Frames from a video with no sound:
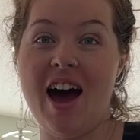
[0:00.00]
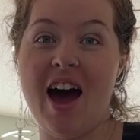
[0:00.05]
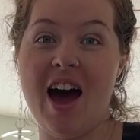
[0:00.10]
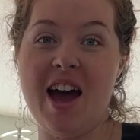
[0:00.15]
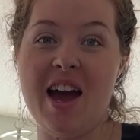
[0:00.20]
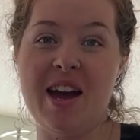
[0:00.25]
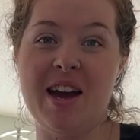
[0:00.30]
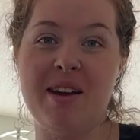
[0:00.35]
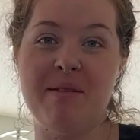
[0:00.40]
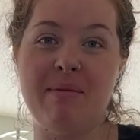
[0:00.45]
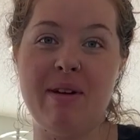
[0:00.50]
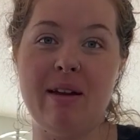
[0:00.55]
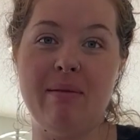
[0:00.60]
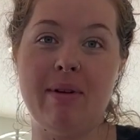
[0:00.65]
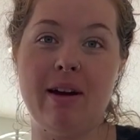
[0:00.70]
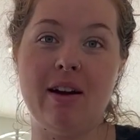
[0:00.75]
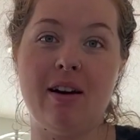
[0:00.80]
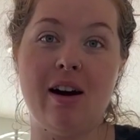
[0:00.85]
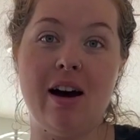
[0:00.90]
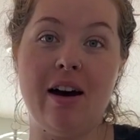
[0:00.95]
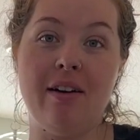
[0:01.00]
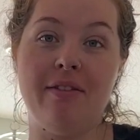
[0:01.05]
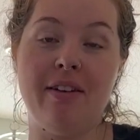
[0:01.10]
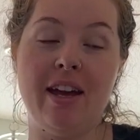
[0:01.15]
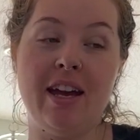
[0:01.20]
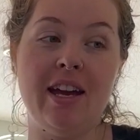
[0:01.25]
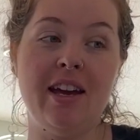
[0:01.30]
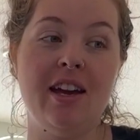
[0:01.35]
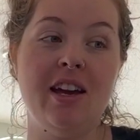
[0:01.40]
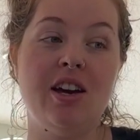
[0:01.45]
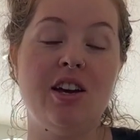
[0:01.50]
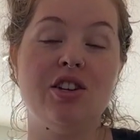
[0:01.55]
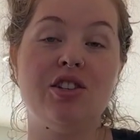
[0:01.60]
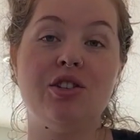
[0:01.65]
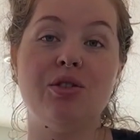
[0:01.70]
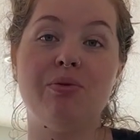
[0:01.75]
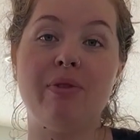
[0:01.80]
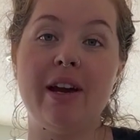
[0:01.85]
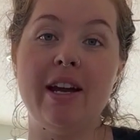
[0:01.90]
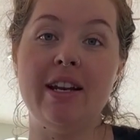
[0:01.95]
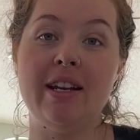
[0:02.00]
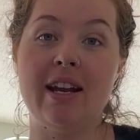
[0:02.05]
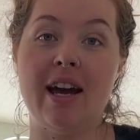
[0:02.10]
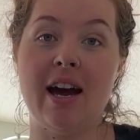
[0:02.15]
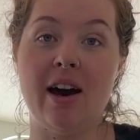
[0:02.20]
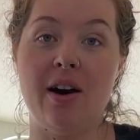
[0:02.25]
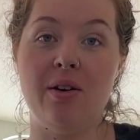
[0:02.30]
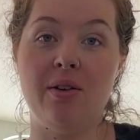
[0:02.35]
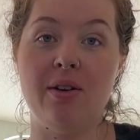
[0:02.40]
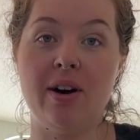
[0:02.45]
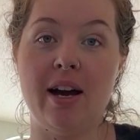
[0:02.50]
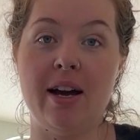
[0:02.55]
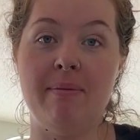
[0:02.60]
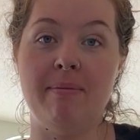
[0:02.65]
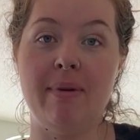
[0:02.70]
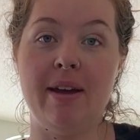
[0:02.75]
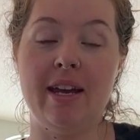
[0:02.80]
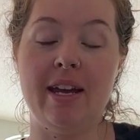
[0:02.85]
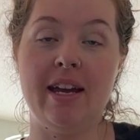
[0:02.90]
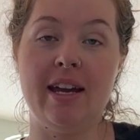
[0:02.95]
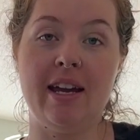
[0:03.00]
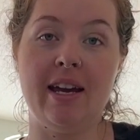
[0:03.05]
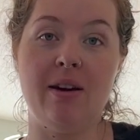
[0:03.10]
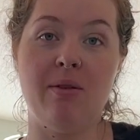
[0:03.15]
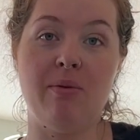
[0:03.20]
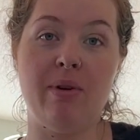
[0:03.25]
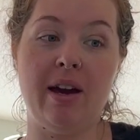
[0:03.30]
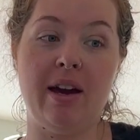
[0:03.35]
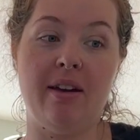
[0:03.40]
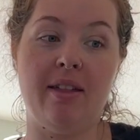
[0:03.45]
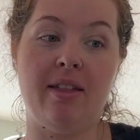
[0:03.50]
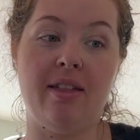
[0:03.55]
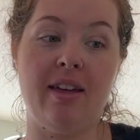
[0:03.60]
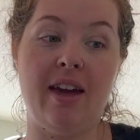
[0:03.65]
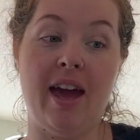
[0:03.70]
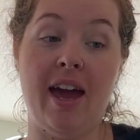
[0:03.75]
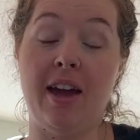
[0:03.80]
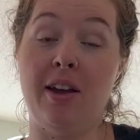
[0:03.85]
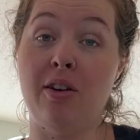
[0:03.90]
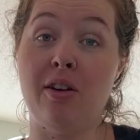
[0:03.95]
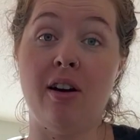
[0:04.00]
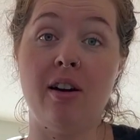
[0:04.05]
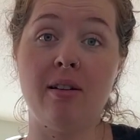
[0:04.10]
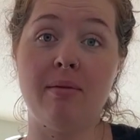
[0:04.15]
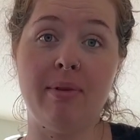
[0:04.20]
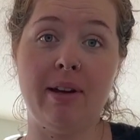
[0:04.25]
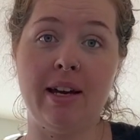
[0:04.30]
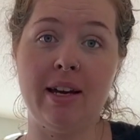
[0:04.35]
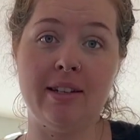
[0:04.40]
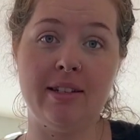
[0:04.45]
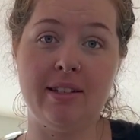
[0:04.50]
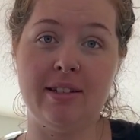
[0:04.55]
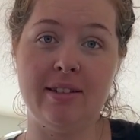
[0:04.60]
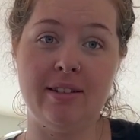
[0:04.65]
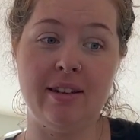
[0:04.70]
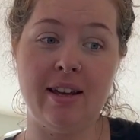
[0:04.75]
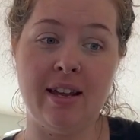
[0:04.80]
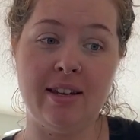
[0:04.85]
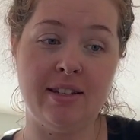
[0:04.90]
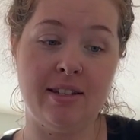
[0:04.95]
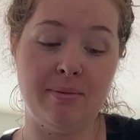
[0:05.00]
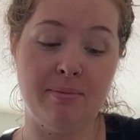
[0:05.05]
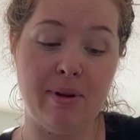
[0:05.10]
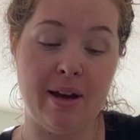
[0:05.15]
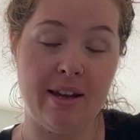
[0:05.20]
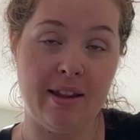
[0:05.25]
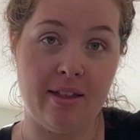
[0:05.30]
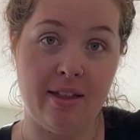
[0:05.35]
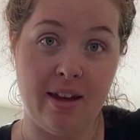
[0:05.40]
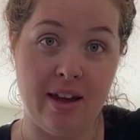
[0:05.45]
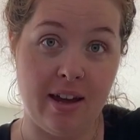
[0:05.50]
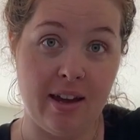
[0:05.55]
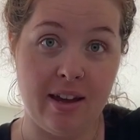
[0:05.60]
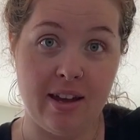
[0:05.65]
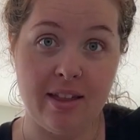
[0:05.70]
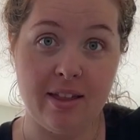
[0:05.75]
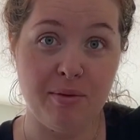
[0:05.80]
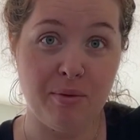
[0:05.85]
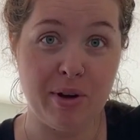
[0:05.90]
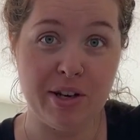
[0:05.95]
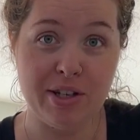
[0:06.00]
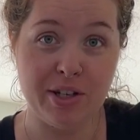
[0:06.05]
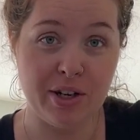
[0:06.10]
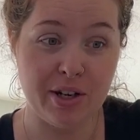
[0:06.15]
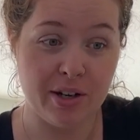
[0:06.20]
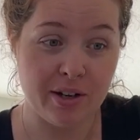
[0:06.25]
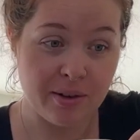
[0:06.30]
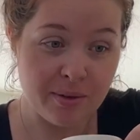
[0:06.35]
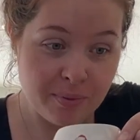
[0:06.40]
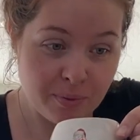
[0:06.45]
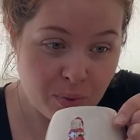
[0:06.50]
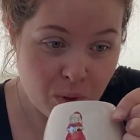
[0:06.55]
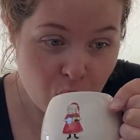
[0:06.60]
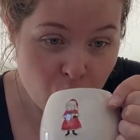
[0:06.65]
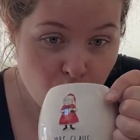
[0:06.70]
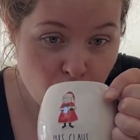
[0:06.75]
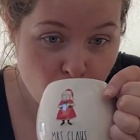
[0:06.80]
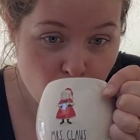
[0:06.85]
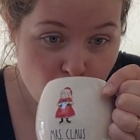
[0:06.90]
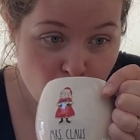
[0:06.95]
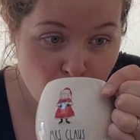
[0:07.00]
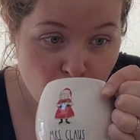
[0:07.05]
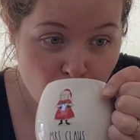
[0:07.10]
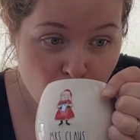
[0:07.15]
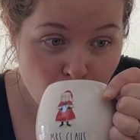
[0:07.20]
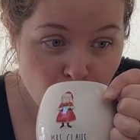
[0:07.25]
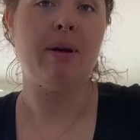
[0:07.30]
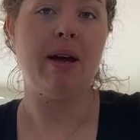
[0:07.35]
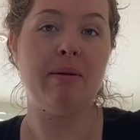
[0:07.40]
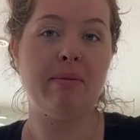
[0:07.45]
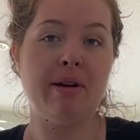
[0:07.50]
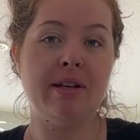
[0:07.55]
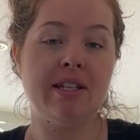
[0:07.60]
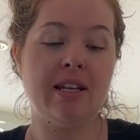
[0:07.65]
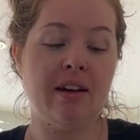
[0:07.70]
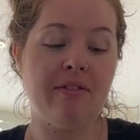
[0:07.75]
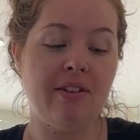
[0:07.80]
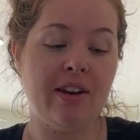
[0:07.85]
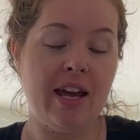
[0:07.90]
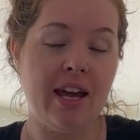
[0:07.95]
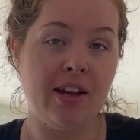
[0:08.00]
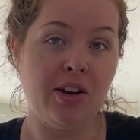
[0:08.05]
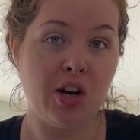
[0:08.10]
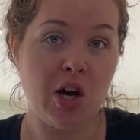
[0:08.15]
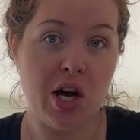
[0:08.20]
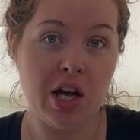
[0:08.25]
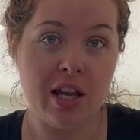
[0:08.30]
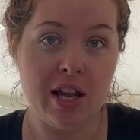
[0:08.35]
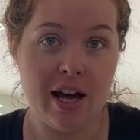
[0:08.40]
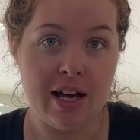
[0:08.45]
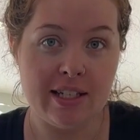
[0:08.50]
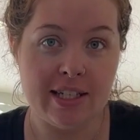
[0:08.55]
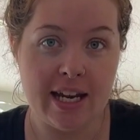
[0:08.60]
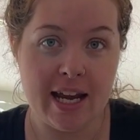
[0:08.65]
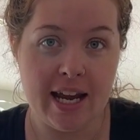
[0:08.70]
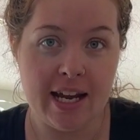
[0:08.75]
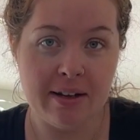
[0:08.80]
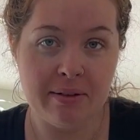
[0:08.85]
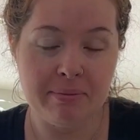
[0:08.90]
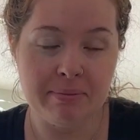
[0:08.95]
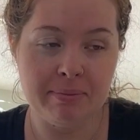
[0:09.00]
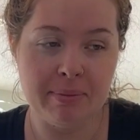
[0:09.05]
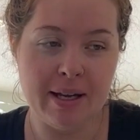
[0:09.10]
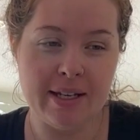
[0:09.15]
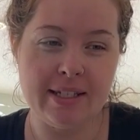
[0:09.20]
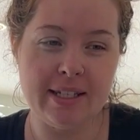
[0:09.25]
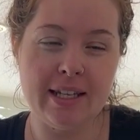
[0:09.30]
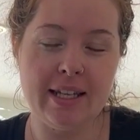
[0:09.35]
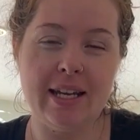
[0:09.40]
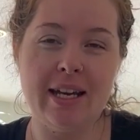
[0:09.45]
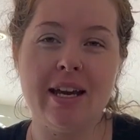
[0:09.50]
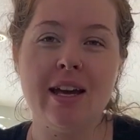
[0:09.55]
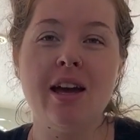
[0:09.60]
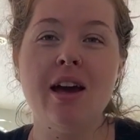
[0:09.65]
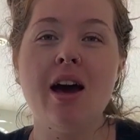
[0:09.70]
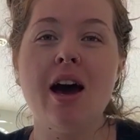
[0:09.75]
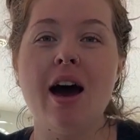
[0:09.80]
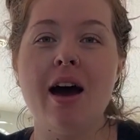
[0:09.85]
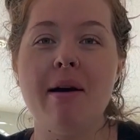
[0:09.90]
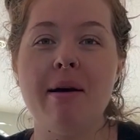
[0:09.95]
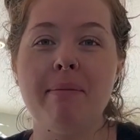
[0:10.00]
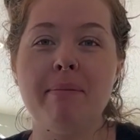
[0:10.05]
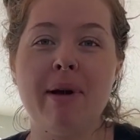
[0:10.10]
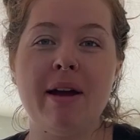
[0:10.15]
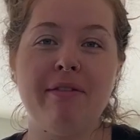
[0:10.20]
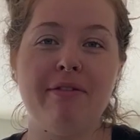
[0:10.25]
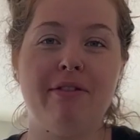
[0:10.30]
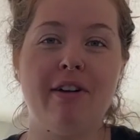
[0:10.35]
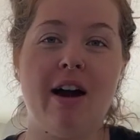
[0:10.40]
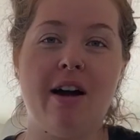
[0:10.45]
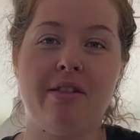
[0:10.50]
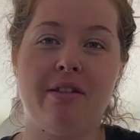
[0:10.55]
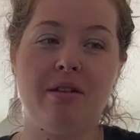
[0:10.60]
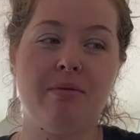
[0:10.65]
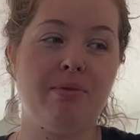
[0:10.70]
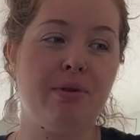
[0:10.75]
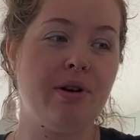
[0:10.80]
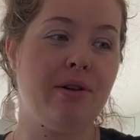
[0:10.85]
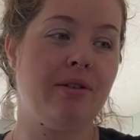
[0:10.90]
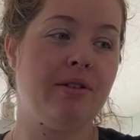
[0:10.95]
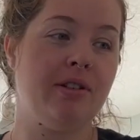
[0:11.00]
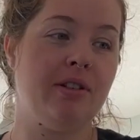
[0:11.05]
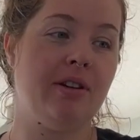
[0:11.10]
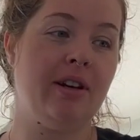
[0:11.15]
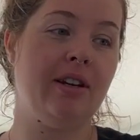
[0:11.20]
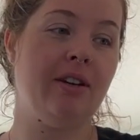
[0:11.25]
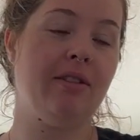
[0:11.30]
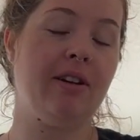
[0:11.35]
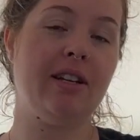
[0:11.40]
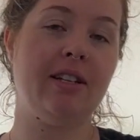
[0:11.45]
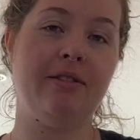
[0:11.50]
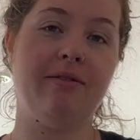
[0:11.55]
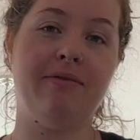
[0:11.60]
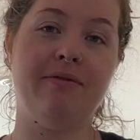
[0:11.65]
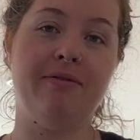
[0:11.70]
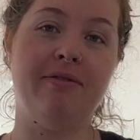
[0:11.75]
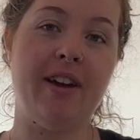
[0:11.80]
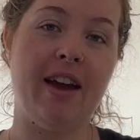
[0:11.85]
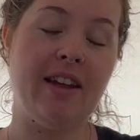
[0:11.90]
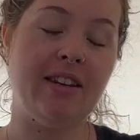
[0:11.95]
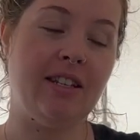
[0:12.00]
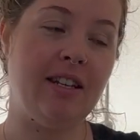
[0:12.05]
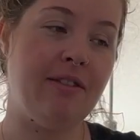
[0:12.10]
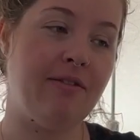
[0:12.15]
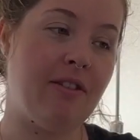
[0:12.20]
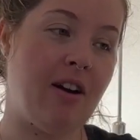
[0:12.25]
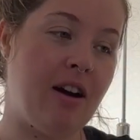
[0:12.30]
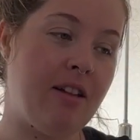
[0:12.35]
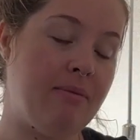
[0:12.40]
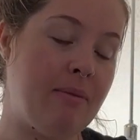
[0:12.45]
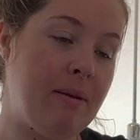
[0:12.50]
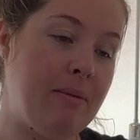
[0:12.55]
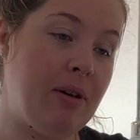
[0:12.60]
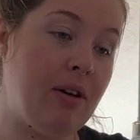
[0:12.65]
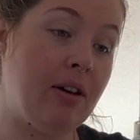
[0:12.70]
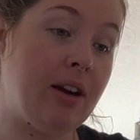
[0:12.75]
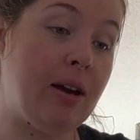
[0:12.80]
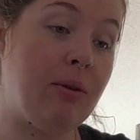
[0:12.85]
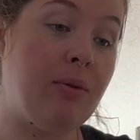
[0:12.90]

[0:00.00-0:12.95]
I made my coffee. So right now I'm making it with eggnog because that's my thing in the winter. Made myself an eggnog latte, basically. My frother broke, so I don't get to fancy froth my milk.